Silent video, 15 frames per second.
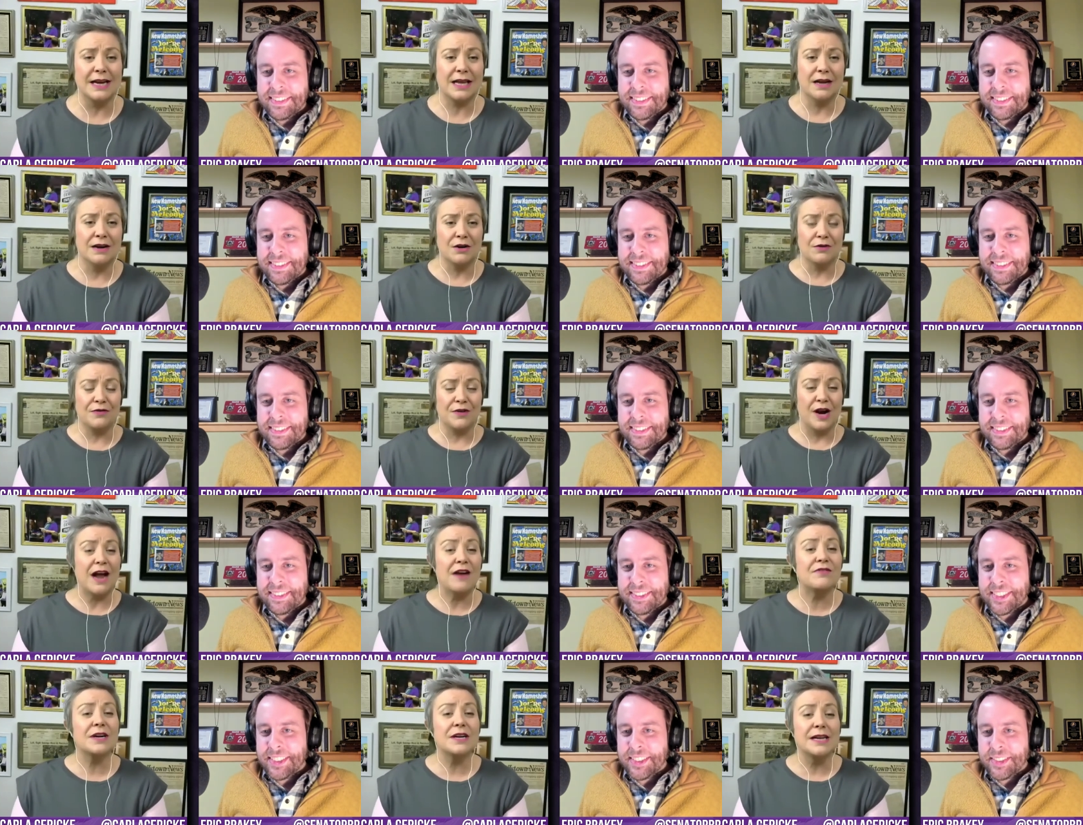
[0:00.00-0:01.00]
Speaker 1: like, you know, if
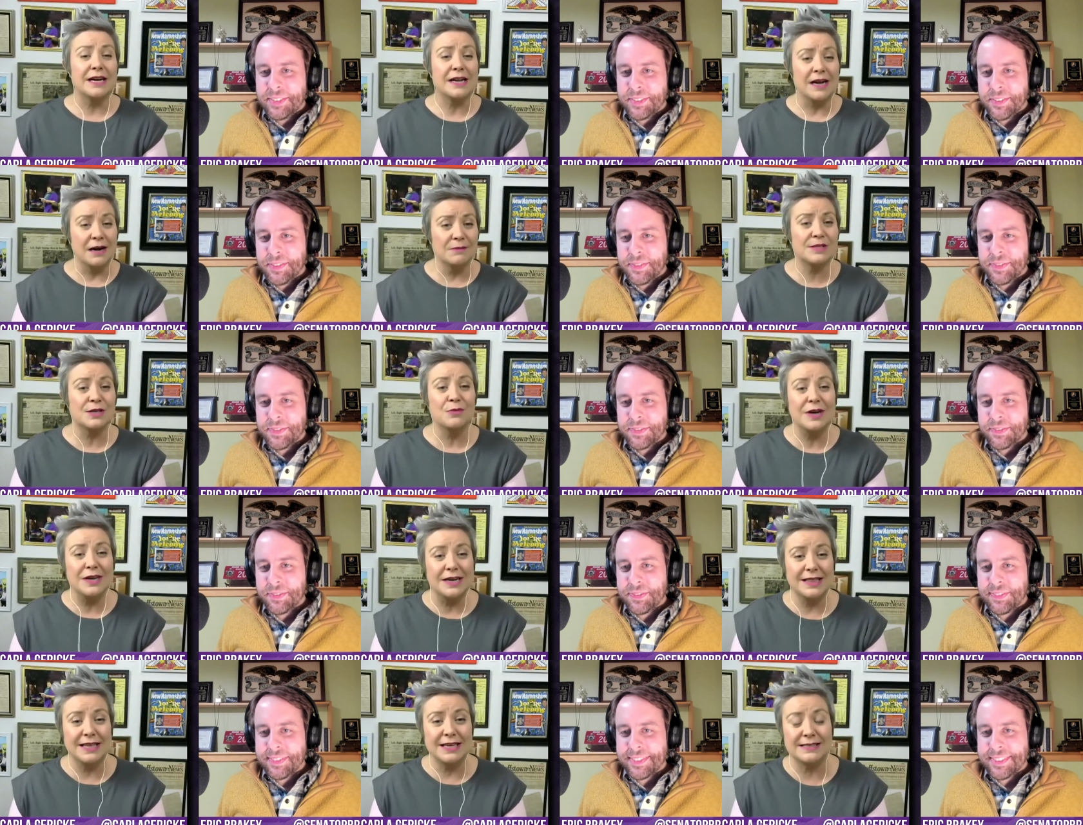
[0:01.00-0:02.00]
you're ever going to come to
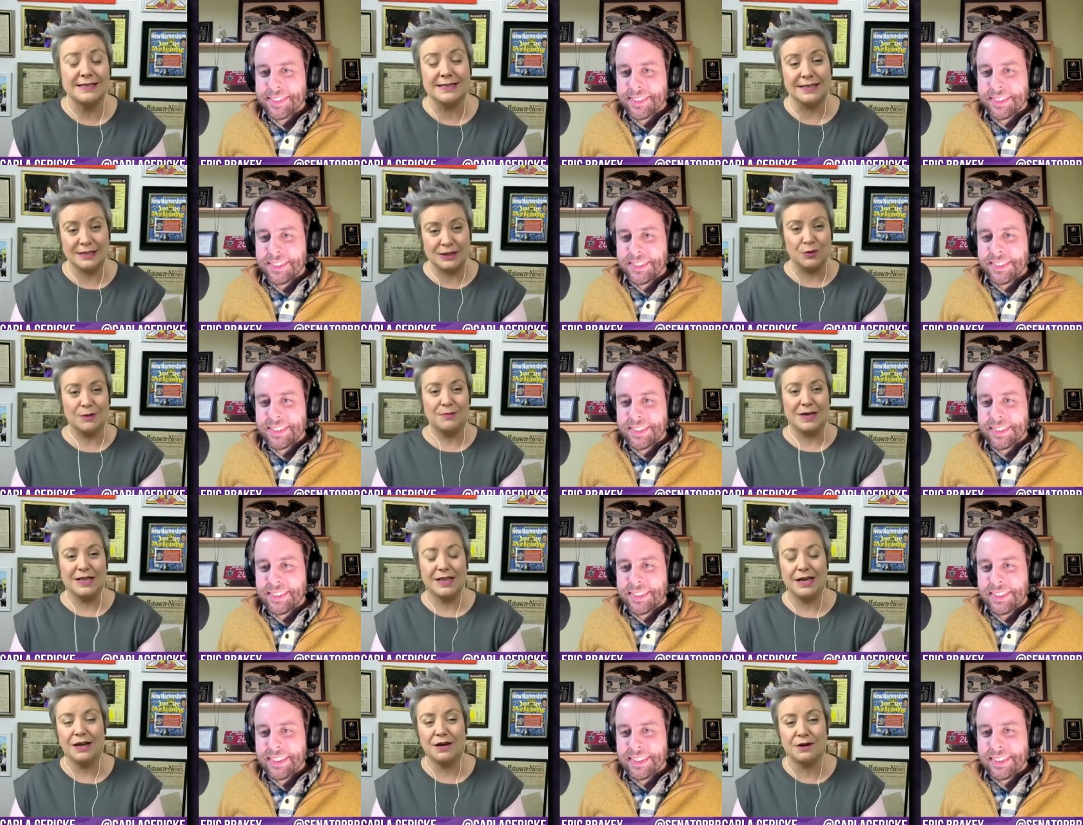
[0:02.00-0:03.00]
one of these, this would
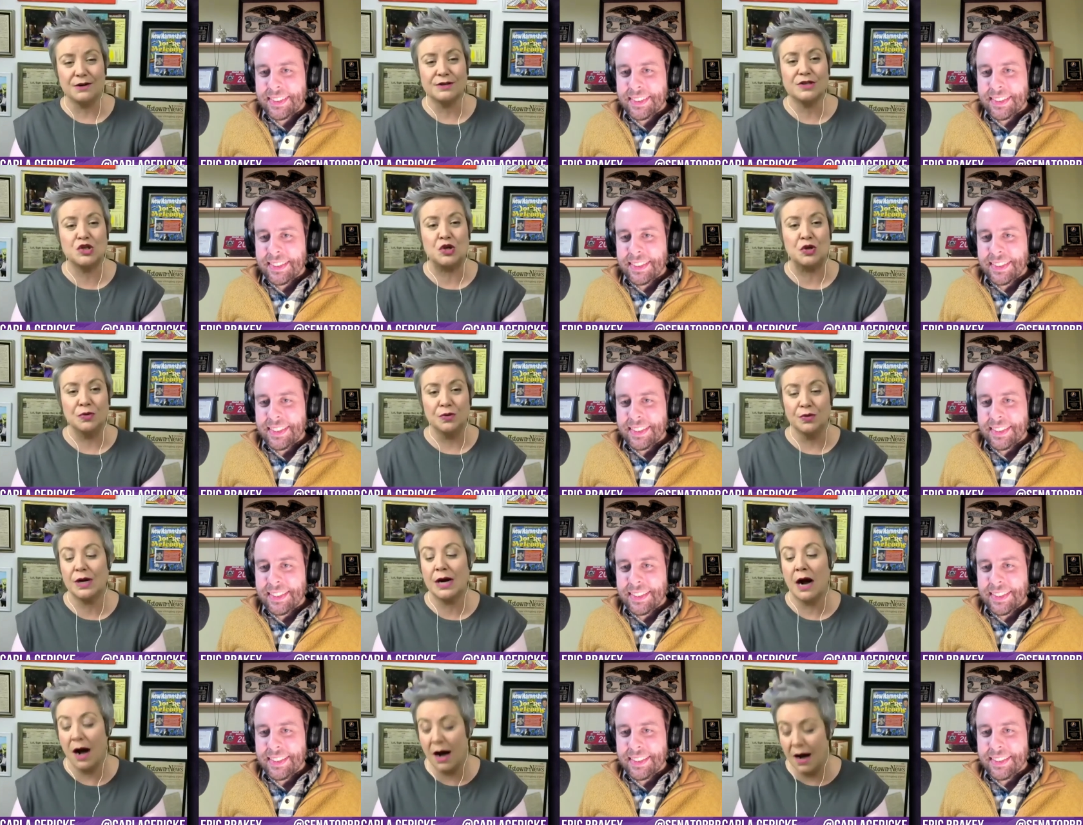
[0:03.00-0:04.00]
be the year
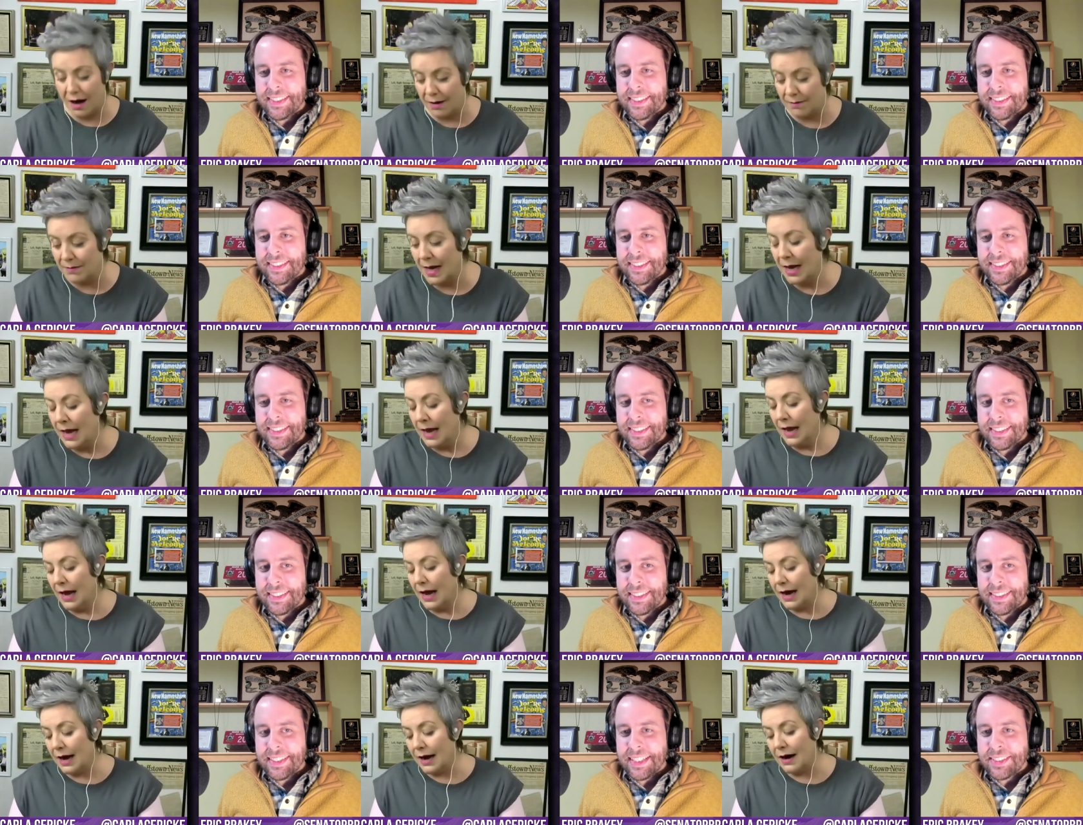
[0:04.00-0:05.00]
to come.
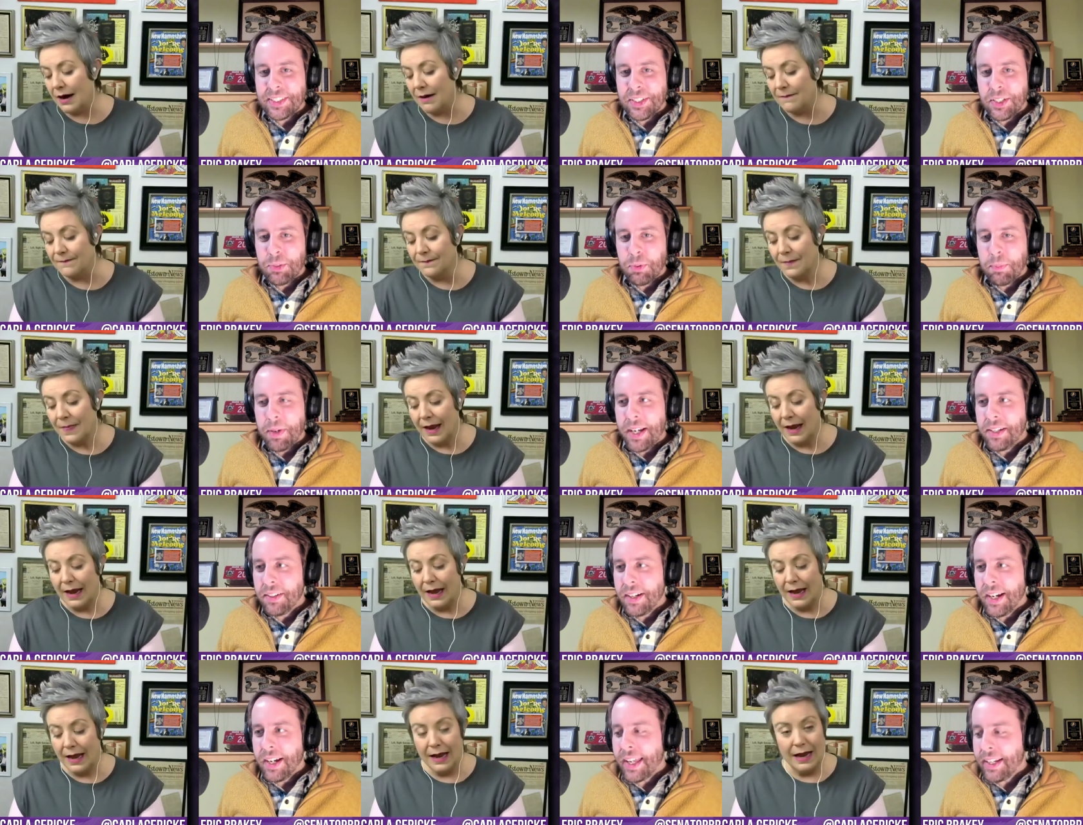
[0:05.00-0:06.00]
That's a good um, reminder.
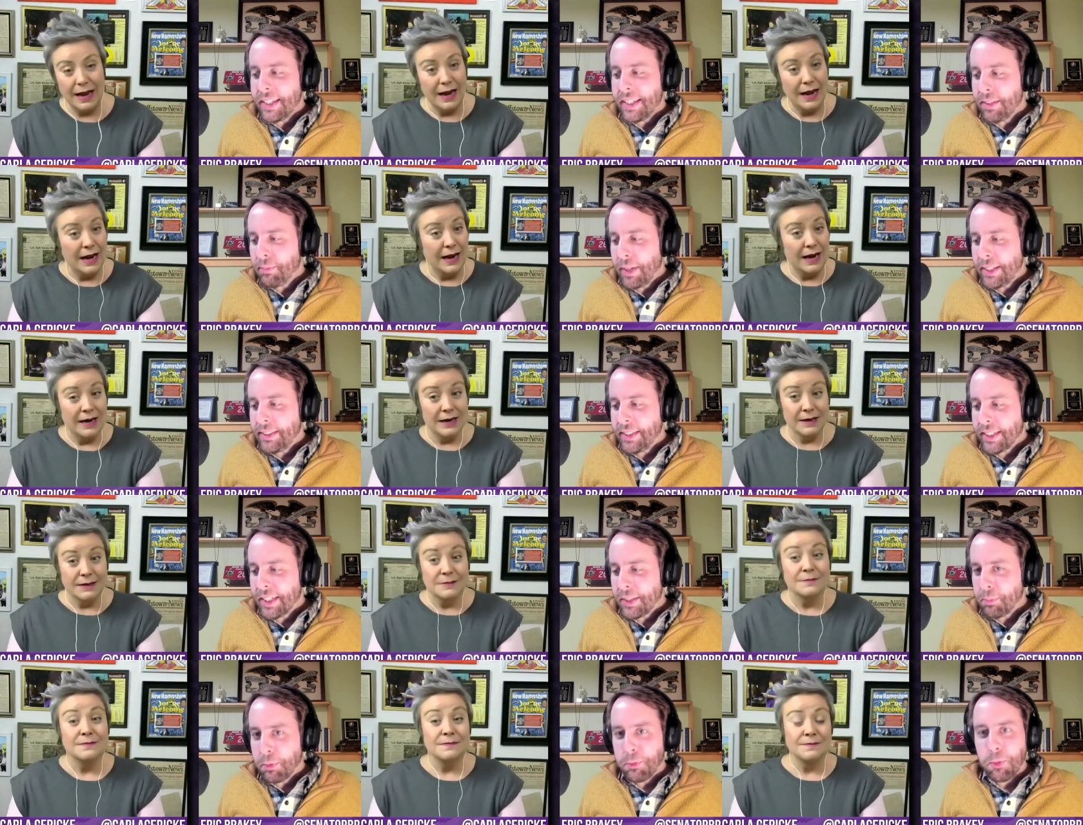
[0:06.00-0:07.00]
Speaker 2: I got to get my
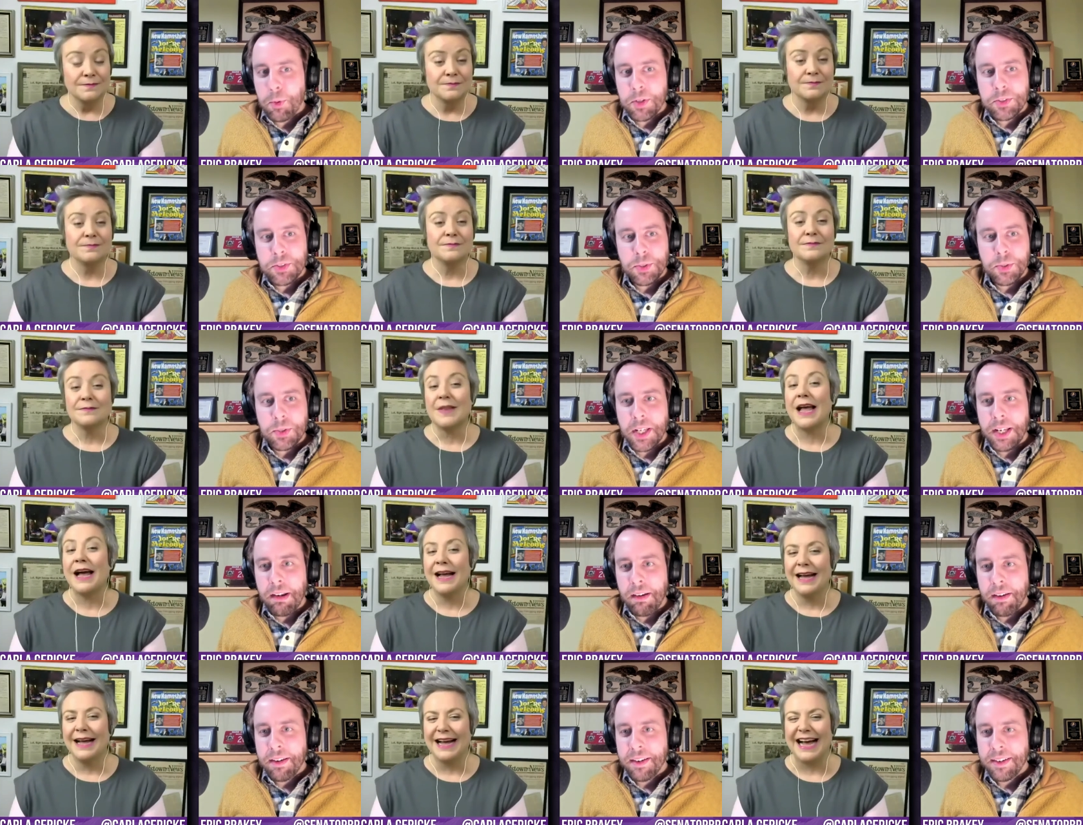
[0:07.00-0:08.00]
ticket before it's too late
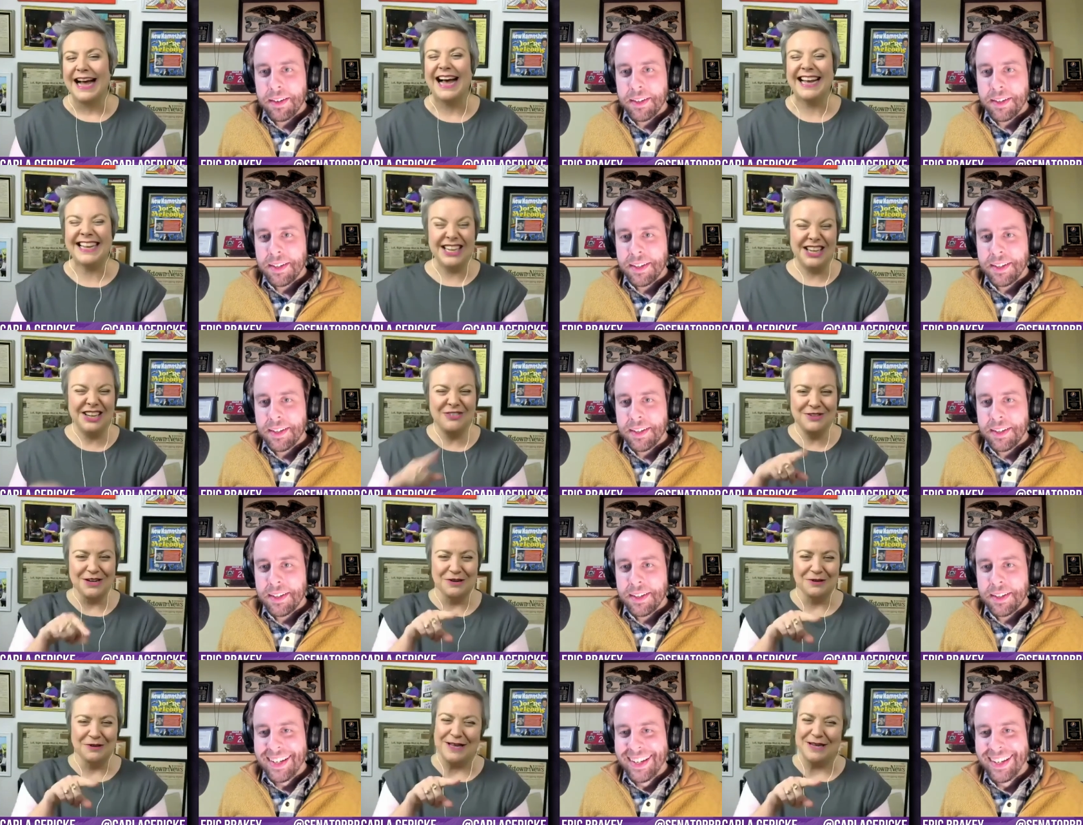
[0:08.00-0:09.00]
Speaker 1: you
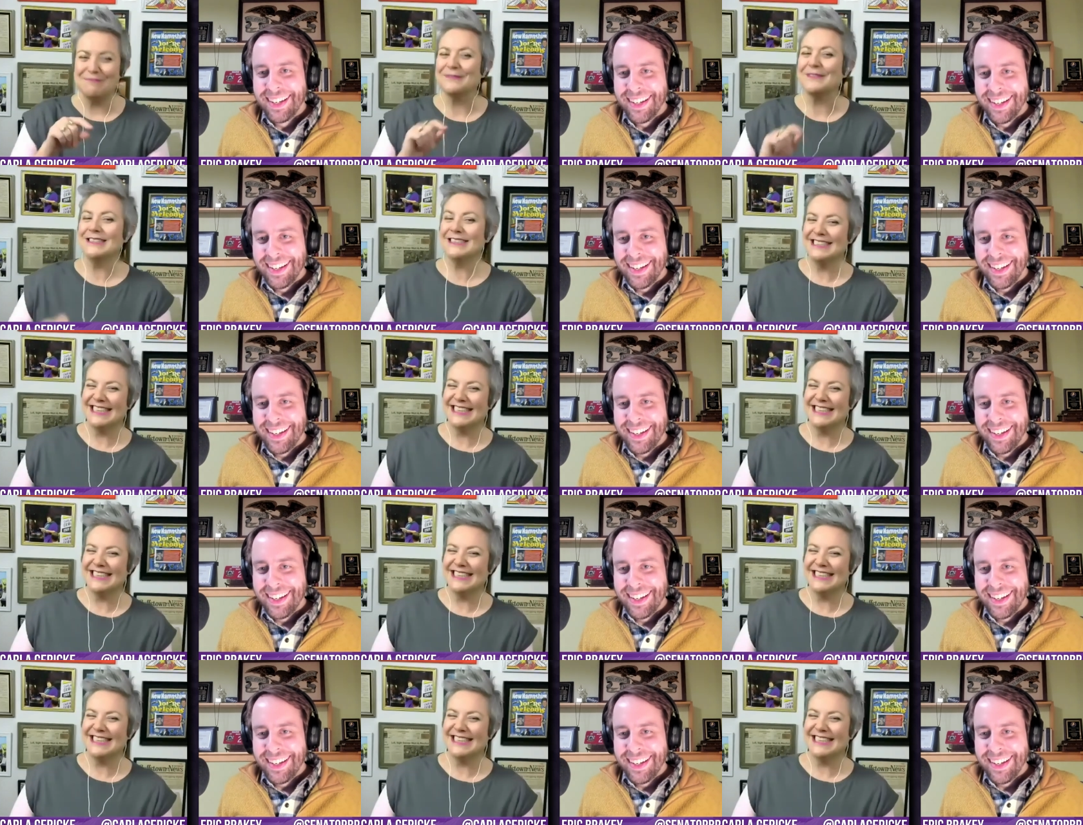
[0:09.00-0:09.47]
know people